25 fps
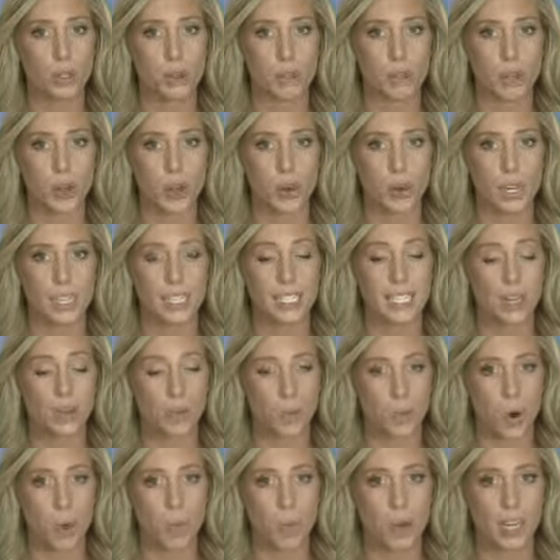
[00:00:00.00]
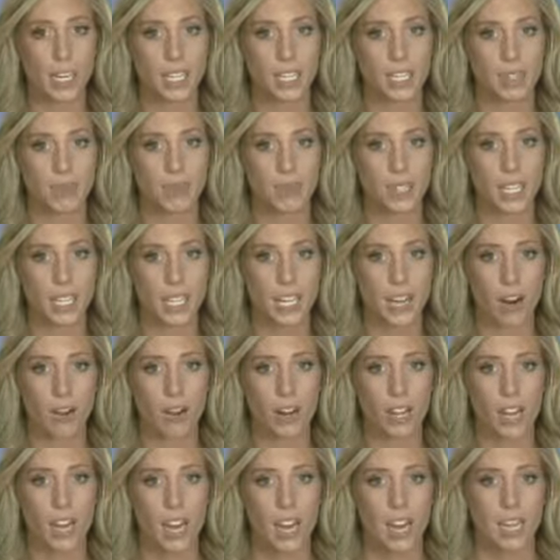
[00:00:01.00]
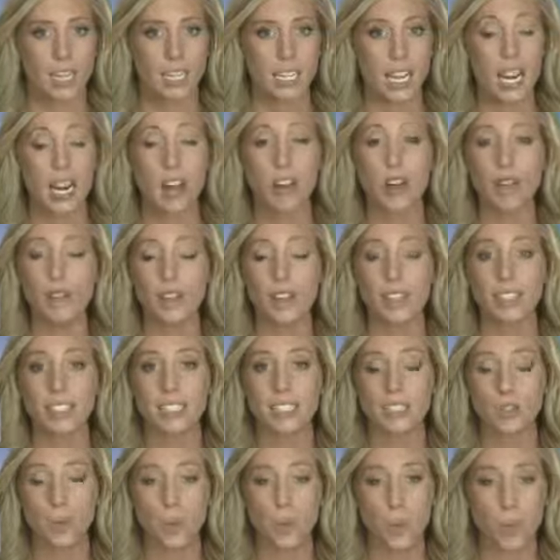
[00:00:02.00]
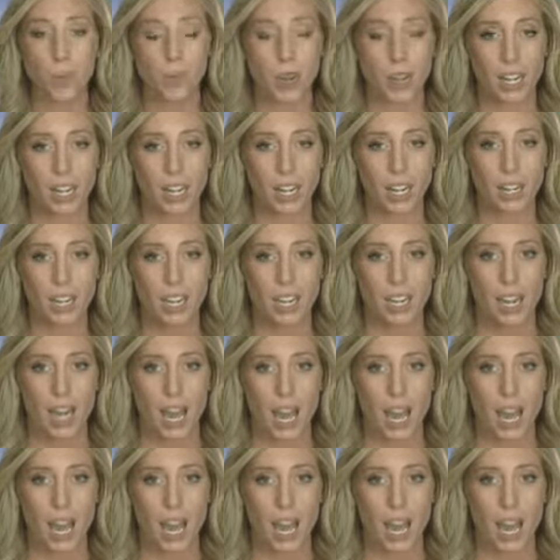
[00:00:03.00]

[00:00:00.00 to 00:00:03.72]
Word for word: Components Incorporated subsidiary to Aeroflex Incorporated.